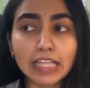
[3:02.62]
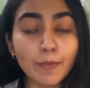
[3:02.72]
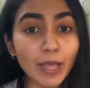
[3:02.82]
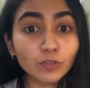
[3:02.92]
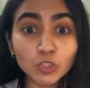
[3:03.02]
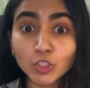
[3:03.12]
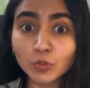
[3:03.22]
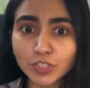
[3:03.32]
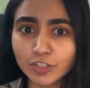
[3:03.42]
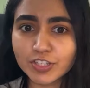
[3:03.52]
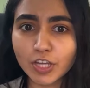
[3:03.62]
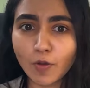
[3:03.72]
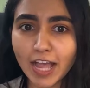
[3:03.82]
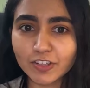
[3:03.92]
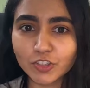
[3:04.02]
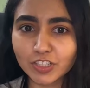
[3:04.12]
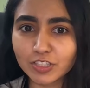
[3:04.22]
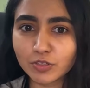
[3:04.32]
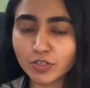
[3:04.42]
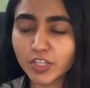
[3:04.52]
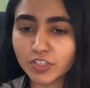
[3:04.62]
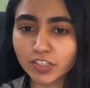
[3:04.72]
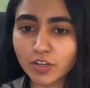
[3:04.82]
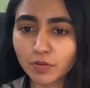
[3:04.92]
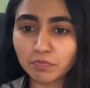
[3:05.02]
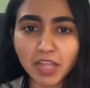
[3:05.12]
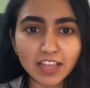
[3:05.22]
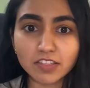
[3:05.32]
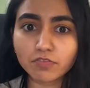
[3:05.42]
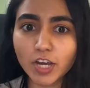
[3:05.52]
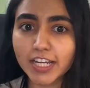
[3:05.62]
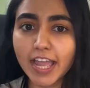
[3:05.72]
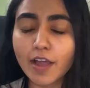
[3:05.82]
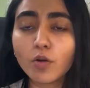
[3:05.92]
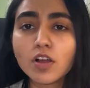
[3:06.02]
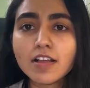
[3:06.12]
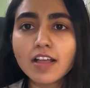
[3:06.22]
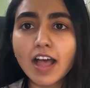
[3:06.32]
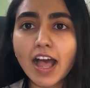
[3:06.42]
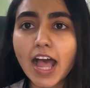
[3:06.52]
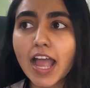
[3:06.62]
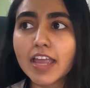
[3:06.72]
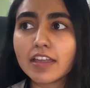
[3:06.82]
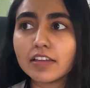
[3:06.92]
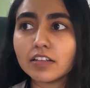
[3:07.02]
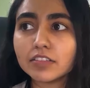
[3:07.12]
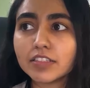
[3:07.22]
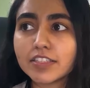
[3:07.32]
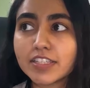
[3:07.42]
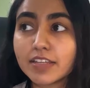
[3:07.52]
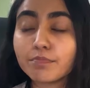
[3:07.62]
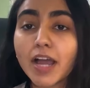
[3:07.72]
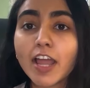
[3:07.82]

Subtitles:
about 2 years ago, actually 2 years ago, as of right now, I did my